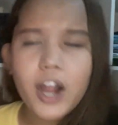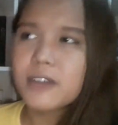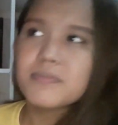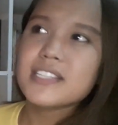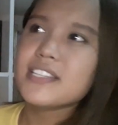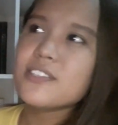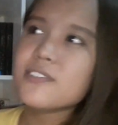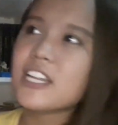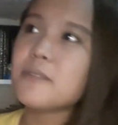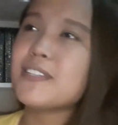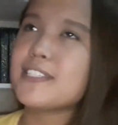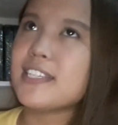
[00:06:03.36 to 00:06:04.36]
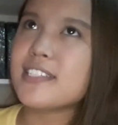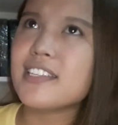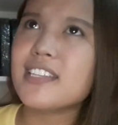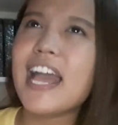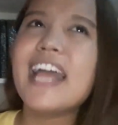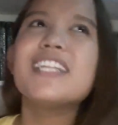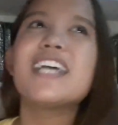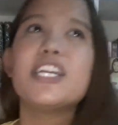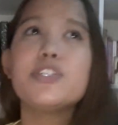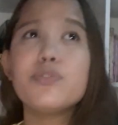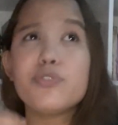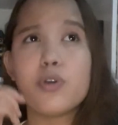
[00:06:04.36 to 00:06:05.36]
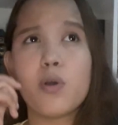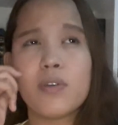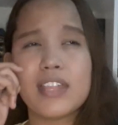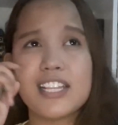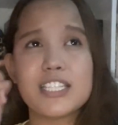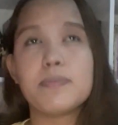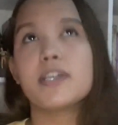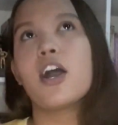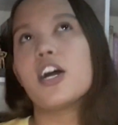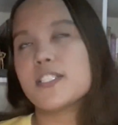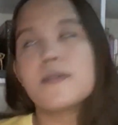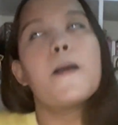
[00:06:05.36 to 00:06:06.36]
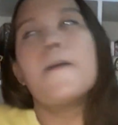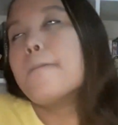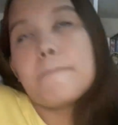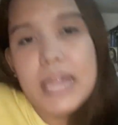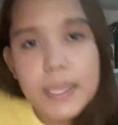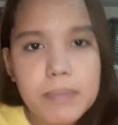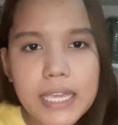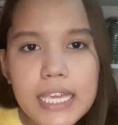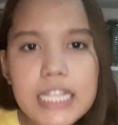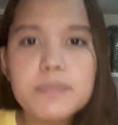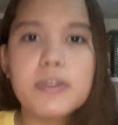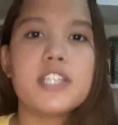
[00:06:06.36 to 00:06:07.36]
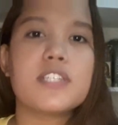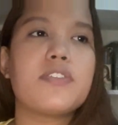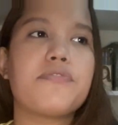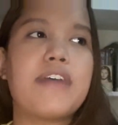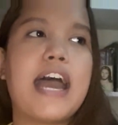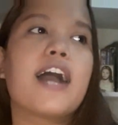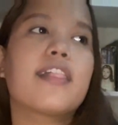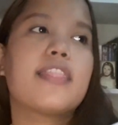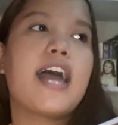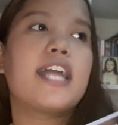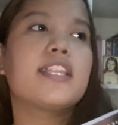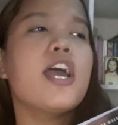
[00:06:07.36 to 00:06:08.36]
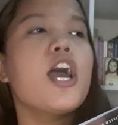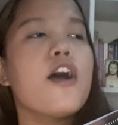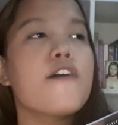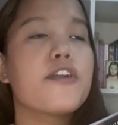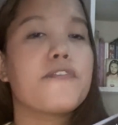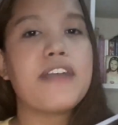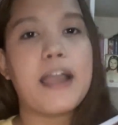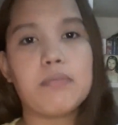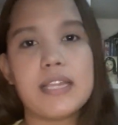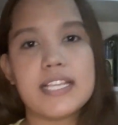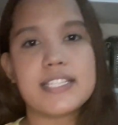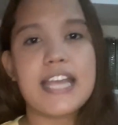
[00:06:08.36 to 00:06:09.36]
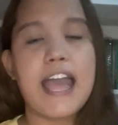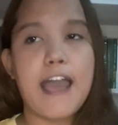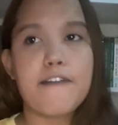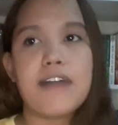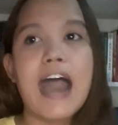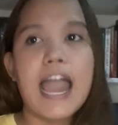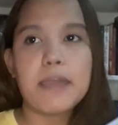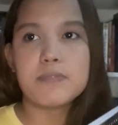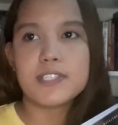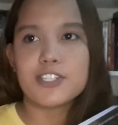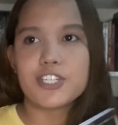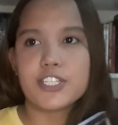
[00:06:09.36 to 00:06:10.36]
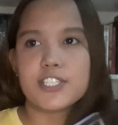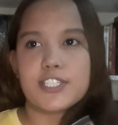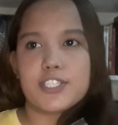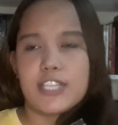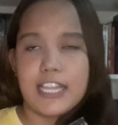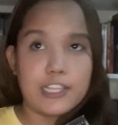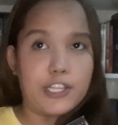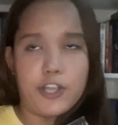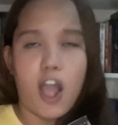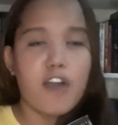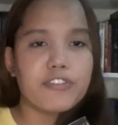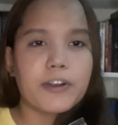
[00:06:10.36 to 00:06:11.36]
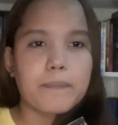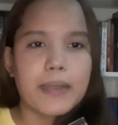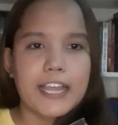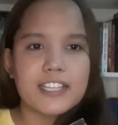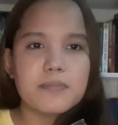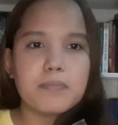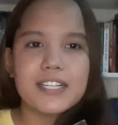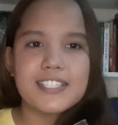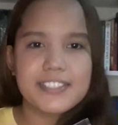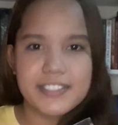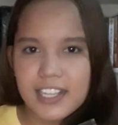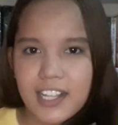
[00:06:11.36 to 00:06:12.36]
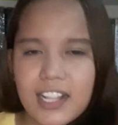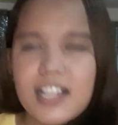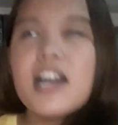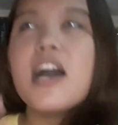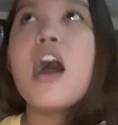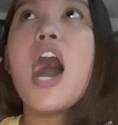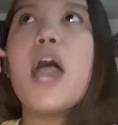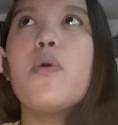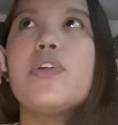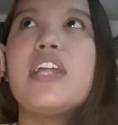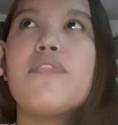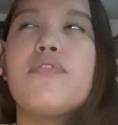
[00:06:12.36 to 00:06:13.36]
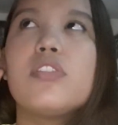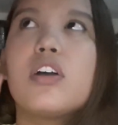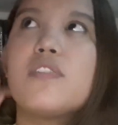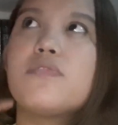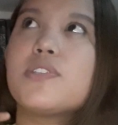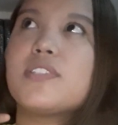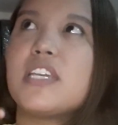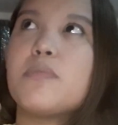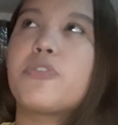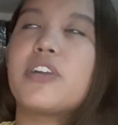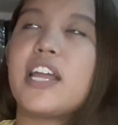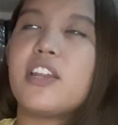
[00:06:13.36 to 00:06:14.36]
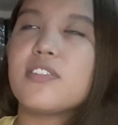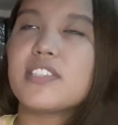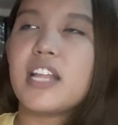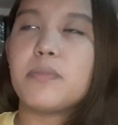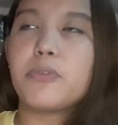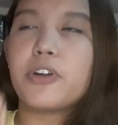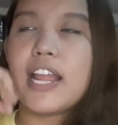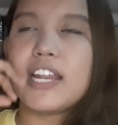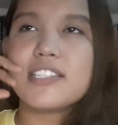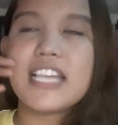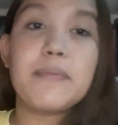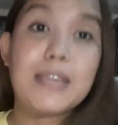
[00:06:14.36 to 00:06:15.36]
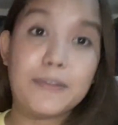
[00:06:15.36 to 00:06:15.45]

are mestizos and mestizas, and I do know that it's because of the fact that their families have high positions in the government, but still, I would have loved to see Morenos and Morenas.